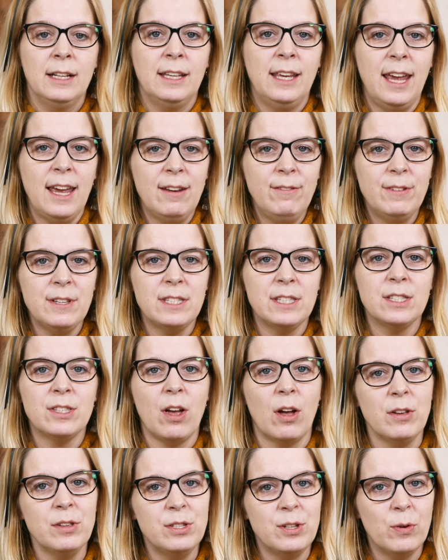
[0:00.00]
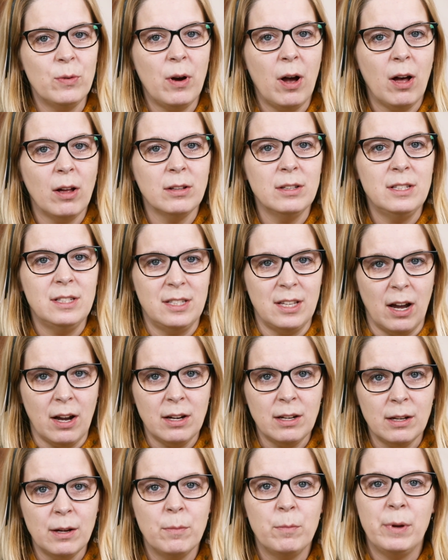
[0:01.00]
Canvas is also called
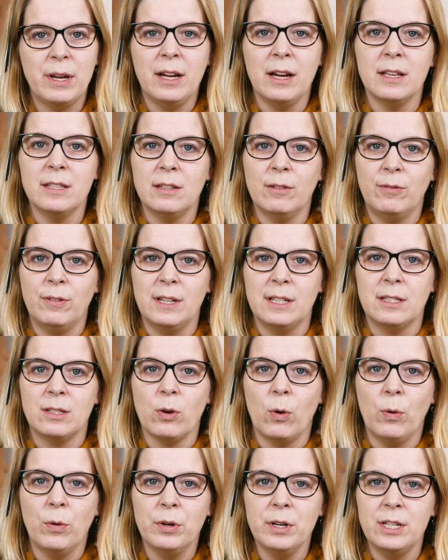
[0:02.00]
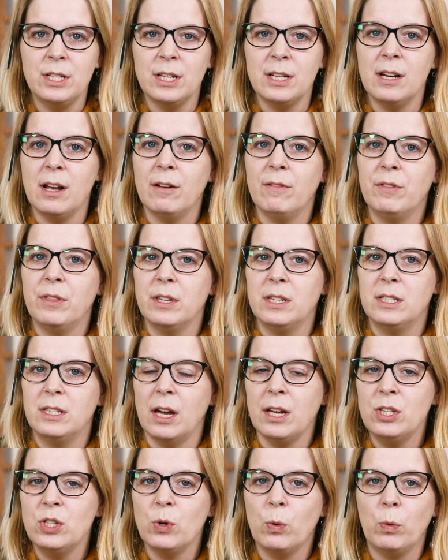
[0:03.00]
duck because of its origin of the
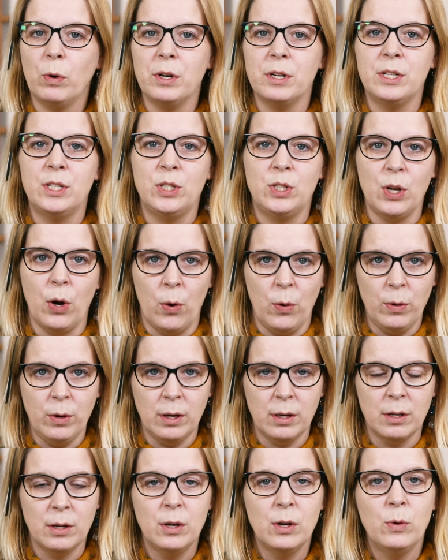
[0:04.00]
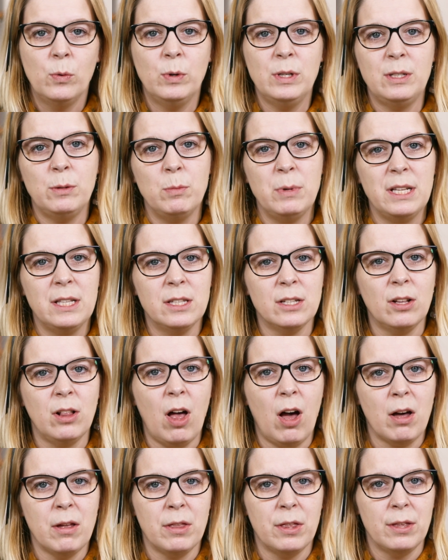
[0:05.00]
Dutch word doek, which means
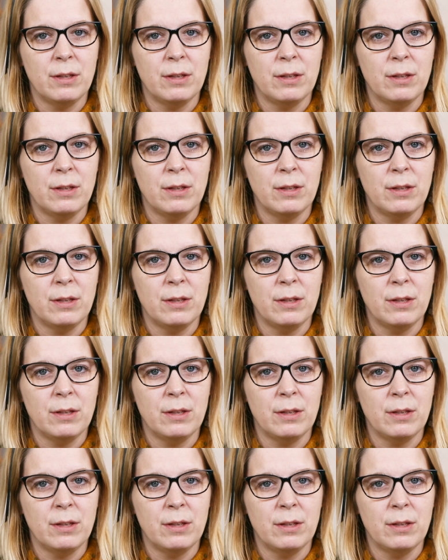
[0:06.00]
cloth.